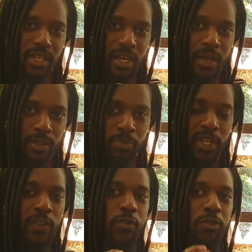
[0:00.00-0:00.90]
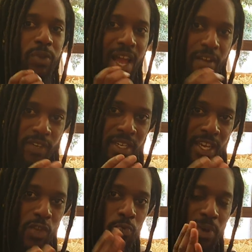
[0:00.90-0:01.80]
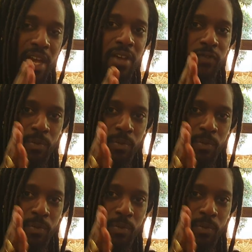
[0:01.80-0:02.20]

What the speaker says: Big ups. But if you traveling and you paying